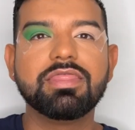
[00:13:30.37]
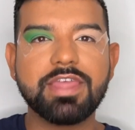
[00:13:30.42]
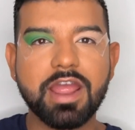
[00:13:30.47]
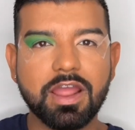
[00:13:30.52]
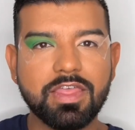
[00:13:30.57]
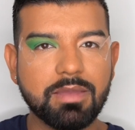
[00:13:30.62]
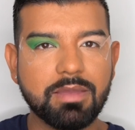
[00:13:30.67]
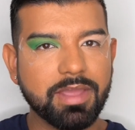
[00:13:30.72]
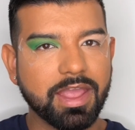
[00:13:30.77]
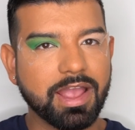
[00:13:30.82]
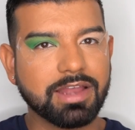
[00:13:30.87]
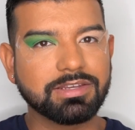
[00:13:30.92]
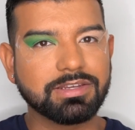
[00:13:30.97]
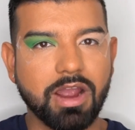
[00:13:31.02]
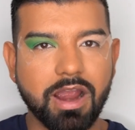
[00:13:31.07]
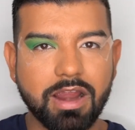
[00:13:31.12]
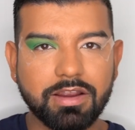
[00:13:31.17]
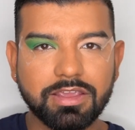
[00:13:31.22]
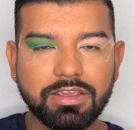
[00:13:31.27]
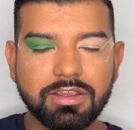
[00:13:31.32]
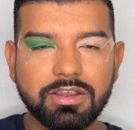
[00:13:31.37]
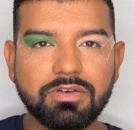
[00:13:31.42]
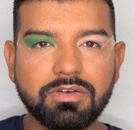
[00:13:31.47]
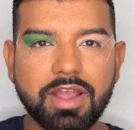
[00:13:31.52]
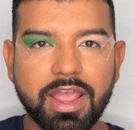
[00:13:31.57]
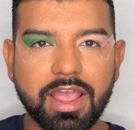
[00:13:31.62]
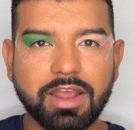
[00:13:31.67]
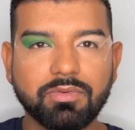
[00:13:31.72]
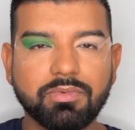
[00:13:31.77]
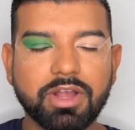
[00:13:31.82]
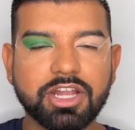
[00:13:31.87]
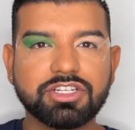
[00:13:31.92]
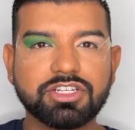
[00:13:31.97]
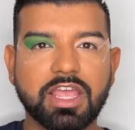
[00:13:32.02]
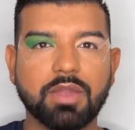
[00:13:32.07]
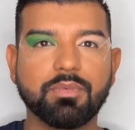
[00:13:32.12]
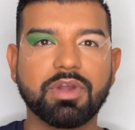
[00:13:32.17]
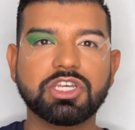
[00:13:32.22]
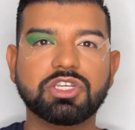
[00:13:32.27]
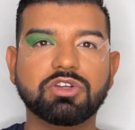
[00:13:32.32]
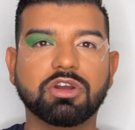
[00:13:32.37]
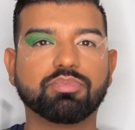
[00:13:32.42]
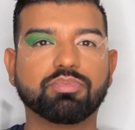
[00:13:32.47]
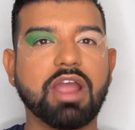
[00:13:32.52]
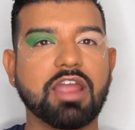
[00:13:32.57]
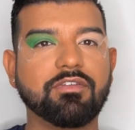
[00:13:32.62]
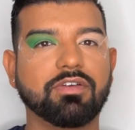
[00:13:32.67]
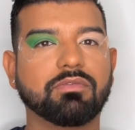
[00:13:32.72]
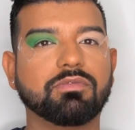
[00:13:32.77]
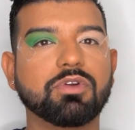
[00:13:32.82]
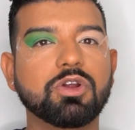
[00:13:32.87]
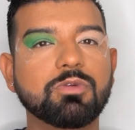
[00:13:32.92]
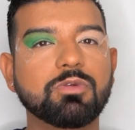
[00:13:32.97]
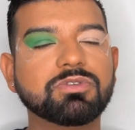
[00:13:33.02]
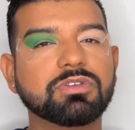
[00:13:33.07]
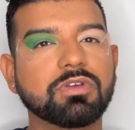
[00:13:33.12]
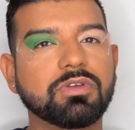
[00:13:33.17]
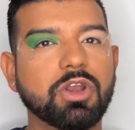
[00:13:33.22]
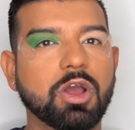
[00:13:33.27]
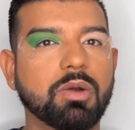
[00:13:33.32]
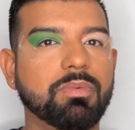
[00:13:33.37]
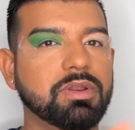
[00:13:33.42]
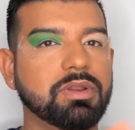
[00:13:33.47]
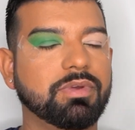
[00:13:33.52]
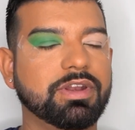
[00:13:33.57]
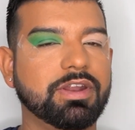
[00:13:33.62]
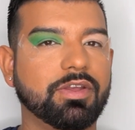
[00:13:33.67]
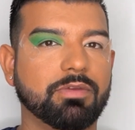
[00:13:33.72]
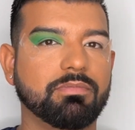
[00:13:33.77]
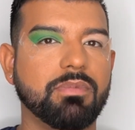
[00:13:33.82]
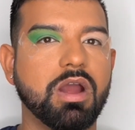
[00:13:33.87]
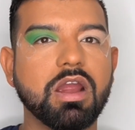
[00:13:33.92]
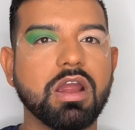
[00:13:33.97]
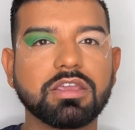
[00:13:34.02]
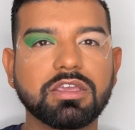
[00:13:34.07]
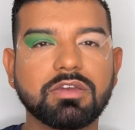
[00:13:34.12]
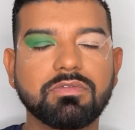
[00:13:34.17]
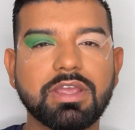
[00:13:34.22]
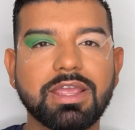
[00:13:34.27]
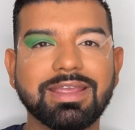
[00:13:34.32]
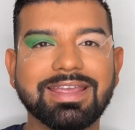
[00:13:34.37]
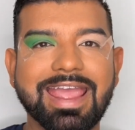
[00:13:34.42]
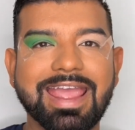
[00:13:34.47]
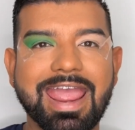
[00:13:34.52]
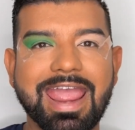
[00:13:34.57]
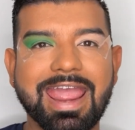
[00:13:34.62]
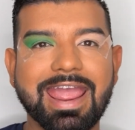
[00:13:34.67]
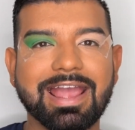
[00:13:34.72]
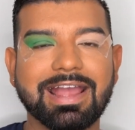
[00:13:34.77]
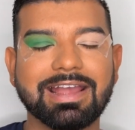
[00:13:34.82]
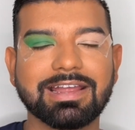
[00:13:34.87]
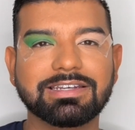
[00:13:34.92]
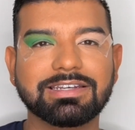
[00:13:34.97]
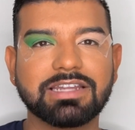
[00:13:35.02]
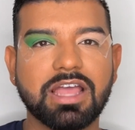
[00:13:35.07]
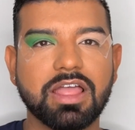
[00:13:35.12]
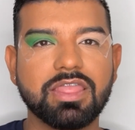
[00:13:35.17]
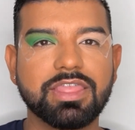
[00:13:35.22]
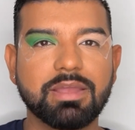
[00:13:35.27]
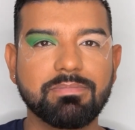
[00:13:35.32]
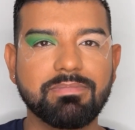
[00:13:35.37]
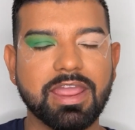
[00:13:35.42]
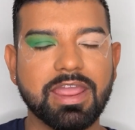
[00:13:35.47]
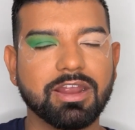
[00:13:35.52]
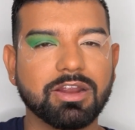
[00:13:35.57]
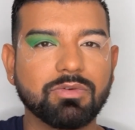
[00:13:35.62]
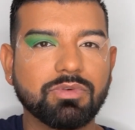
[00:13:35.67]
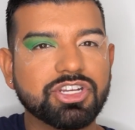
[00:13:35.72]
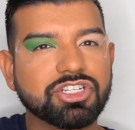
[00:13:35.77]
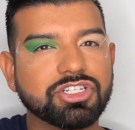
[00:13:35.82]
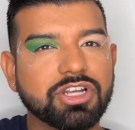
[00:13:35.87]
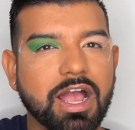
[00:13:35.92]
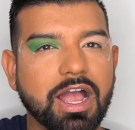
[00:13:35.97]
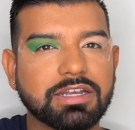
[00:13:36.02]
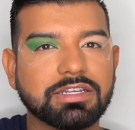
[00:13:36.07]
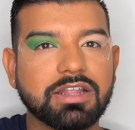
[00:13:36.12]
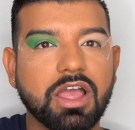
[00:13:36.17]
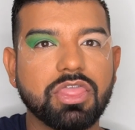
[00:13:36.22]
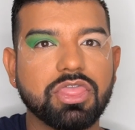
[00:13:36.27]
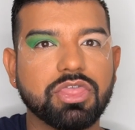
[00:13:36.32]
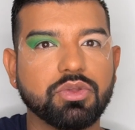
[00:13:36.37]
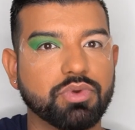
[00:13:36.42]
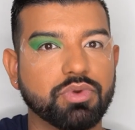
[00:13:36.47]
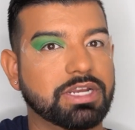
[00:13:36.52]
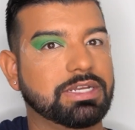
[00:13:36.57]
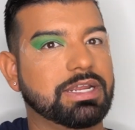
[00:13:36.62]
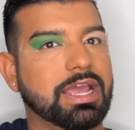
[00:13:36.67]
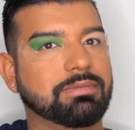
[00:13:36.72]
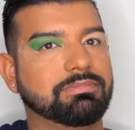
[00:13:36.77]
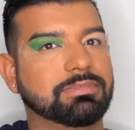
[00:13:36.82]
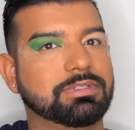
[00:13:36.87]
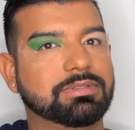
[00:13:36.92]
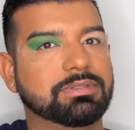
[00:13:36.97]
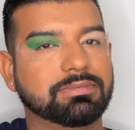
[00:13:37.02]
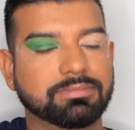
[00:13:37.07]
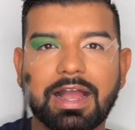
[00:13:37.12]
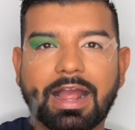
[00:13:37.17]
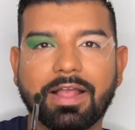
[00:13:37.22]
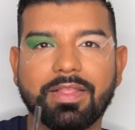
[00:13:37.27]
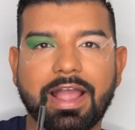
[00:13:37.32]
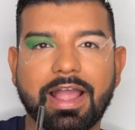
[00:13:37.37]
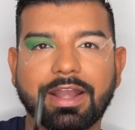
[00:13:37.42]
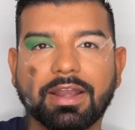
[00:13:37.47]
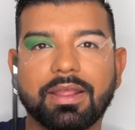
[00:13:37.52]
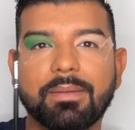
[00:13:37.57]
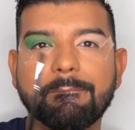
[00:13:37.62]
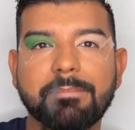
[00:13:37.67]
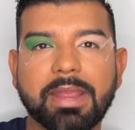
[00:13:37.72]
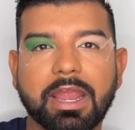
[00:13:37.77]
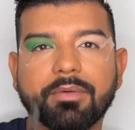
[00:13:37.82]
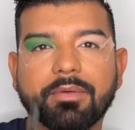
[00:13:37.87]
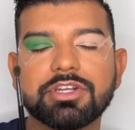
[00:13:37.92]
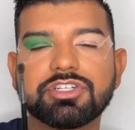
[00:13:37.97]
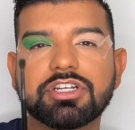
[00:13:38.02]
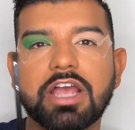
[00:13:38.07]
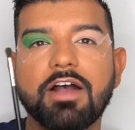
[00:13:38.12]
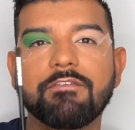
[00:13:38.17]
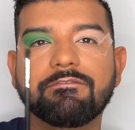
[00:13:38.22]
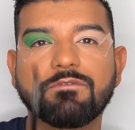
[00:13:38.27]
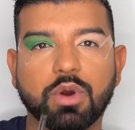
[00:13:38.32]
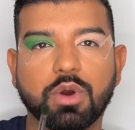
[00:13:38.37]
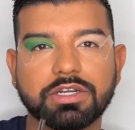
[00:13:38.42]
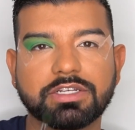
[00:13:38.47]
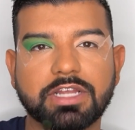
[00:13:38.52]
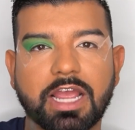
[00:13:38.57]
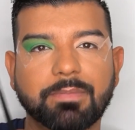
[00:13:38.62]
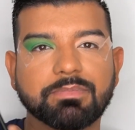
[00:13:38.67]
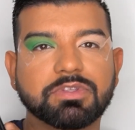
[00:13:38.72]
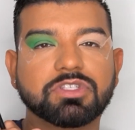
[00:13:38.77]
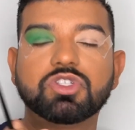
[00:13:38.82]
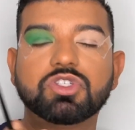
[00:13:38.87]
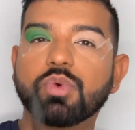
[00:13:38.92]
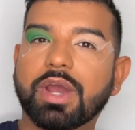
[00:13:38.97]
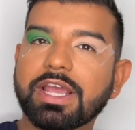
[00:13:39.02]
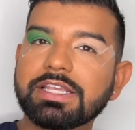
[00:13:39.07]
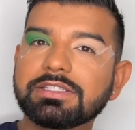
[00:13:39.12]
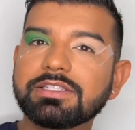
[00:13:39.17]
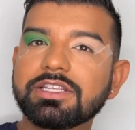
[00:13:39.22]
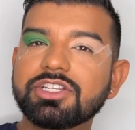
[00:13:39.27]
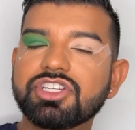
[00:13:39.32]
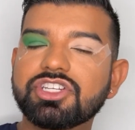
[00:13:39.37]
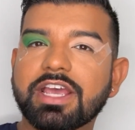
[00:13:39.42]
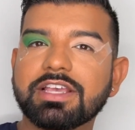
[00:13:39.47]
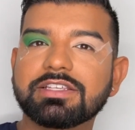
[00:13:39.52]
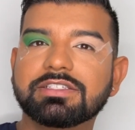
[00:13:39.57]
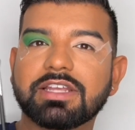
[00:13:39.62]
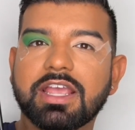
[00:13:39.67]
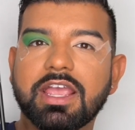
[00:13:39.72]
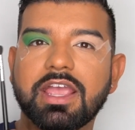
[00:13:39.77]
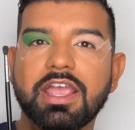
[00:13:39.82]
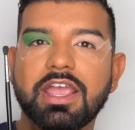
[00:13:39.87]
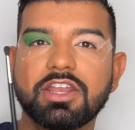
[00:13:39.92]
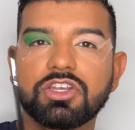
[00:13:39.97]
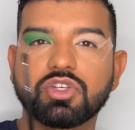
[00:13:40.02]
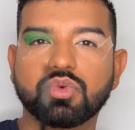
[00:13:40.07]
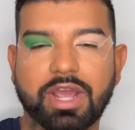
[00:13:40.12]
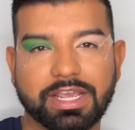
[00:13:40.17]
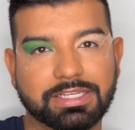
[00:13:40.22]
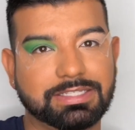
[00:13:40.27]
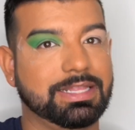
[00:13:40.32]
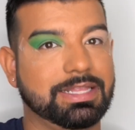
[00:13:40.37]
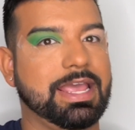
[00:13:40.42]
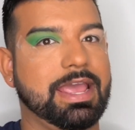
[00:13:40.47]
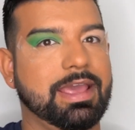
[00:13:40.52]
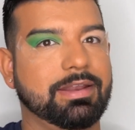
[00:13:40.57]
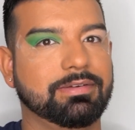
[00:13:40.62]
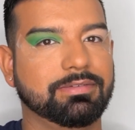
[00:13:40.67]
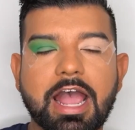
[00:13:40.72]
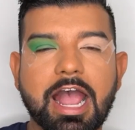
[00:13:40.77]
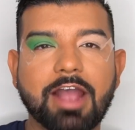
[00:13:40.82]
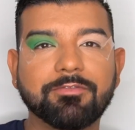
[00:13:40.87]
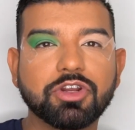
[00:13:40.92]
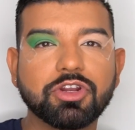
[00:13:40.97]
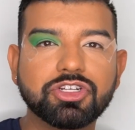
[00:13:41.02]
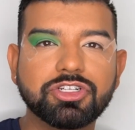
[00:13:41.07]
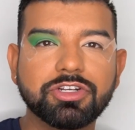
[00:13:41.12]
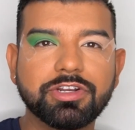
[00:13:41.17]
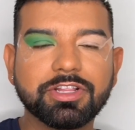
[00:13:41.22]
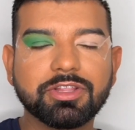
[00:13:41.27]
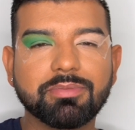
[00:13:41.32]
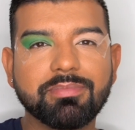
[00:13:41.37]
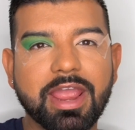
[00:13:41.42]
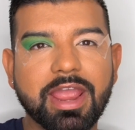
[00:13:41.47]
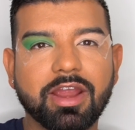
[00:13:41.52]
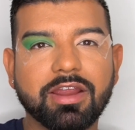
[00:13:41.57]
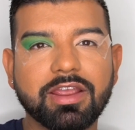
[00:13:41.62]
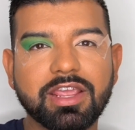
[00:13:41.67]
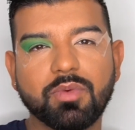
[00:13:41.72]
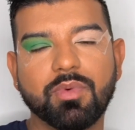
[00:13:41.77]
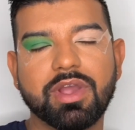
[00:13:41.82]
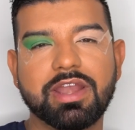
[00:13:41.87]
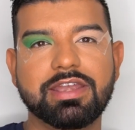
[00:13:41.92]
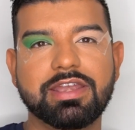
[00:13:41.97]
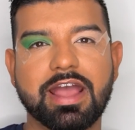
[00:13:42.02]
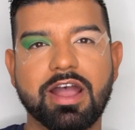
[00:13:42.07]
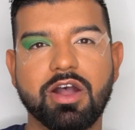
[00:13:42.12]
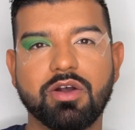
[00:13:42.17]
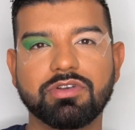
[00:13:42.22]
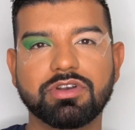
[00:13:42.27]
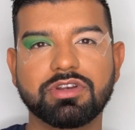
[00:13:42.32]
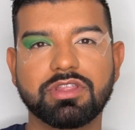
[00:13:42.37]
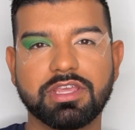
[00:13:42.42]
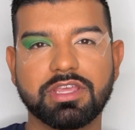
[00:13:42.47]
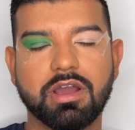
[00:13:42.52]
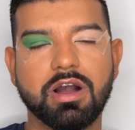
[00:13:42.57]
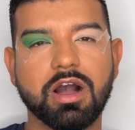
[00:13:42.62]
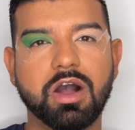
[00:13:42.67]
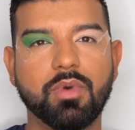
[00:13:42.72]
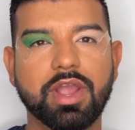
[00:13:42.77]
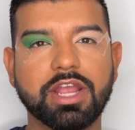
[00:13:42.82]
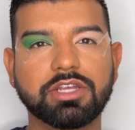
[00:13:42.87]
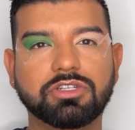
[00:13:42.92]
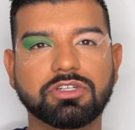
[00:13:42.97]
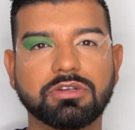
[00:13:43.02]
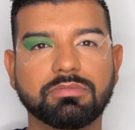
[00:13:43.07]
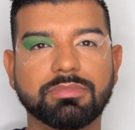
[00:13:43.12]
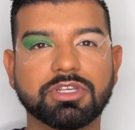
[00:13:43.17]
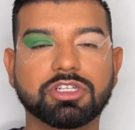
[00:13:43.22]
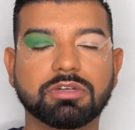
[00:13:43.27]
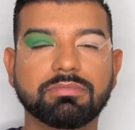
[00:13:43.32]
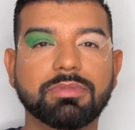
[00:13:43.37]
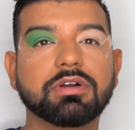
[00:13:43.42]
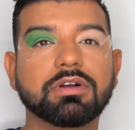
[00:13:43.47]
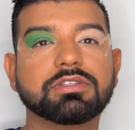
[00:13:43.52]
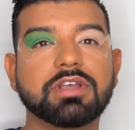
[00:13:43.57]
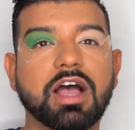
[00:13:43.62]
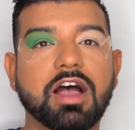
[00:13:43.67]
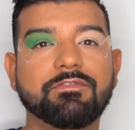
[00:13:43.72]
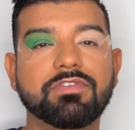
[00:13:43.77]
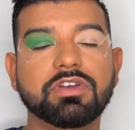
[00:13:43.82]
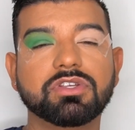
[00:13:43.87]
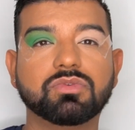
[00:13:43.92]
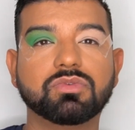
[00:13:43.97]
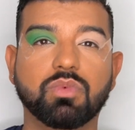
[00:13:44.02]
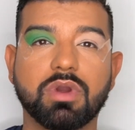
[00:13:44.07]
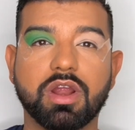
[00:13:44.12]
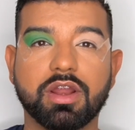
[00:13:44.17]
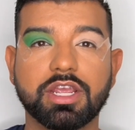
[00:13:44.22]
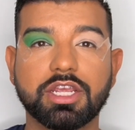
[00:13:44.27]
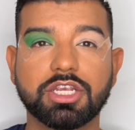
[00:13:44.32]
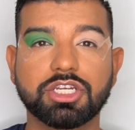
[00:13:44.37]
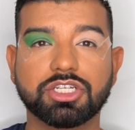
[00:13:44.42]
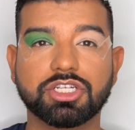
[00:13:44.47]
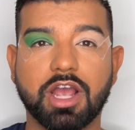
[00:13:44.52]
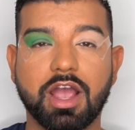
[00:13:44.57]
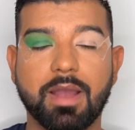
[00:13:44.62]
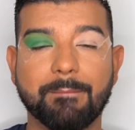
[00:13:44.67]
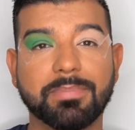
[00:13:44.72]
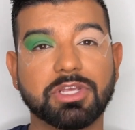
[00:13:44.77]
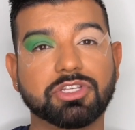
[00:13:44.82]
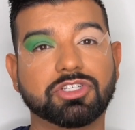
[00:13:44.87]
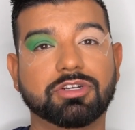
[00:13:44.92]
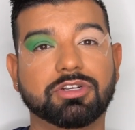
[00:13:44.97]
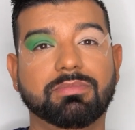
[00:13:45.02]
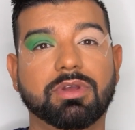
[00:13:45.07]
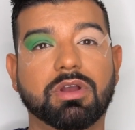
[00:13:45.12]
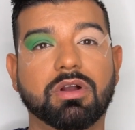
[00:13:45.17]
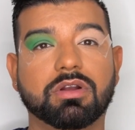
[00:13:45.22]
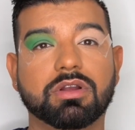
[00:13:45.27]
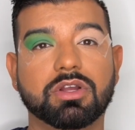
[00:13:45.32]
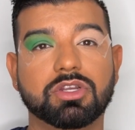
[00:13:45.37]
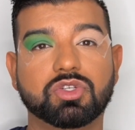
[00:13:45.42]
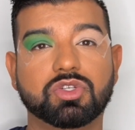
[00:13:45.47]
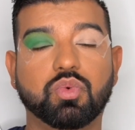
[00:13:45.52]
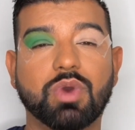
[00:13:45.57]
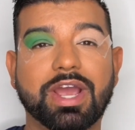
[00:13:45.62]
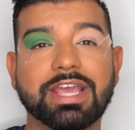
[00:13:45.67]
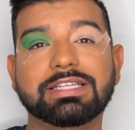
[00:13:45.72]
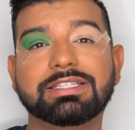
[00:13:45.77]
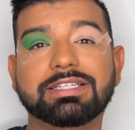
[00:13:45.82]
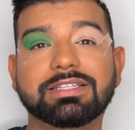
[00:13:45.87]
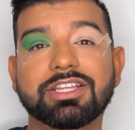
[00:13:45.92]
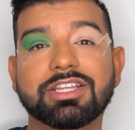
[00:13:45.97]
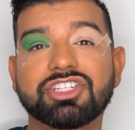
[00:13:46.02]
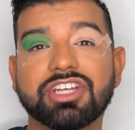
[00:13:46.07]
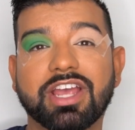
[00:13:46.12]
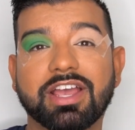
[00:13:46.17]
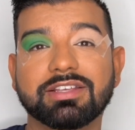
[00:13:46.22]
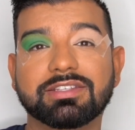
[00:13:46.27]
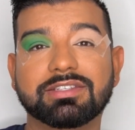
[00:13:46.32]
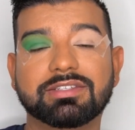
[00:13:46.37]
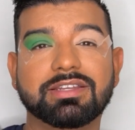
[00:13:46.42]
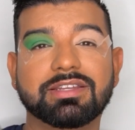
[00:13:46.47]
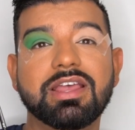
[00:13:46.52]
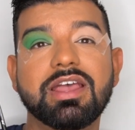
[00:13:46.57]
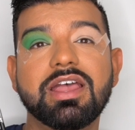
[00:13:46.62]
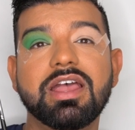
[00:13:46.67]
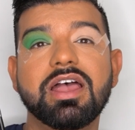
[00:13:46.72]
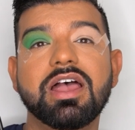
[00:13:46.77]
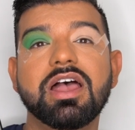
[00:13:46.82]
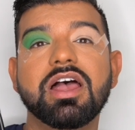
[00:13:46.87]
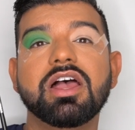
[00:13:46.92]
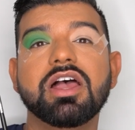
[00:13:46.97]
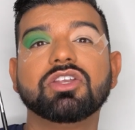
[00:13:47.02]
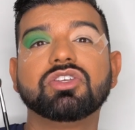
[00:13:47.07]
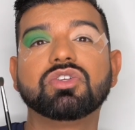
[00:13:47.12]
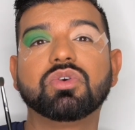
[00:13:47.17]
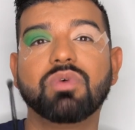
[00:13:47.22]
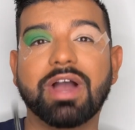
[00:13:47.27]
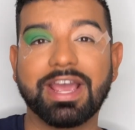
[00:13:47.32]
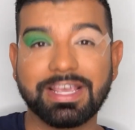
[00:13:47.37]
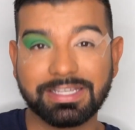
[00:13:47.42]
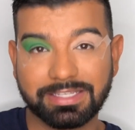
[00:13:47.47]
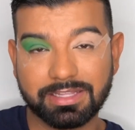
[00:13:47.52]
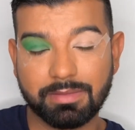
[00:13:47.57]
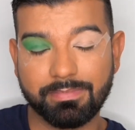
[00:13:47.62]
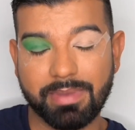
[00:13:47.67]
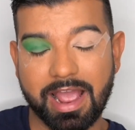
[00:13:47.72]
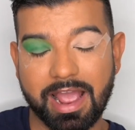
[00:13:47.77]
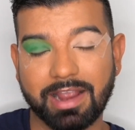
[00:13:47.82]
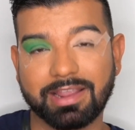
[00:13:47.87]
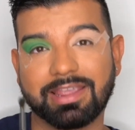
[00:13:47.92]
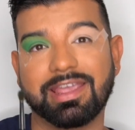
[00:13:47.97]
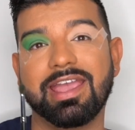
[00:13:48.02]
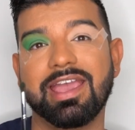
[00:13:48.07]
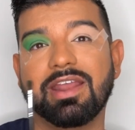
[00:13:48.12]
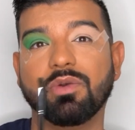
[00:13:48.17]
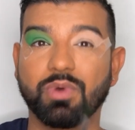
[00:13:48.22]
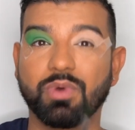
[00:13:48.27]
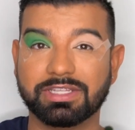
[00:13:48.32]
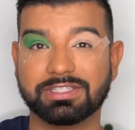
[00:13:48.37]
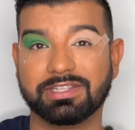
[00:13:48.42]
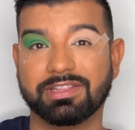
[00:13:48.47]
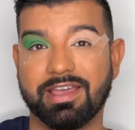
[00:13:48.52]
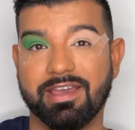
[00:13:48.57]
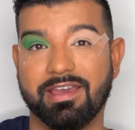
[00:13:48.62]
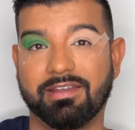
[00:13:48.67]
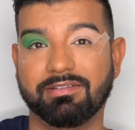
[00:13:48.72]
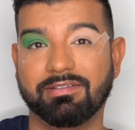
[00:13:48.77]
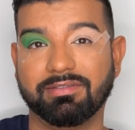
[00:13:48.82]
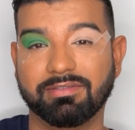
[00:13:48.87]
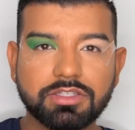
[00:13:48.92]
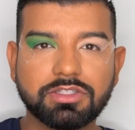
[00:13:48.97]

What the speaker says: There they began to argue, in which they went to a private room so nobody would hear them arguing, and the mayor was shot 3 times. I lied. Mayor was shot 4 times, twice in the chest and twice in the head. After shooting the mayor, he went down the hallway to Mr. Milk's office, where he shot Mr. Milk twice in the chest, twice in the back, and once in the head.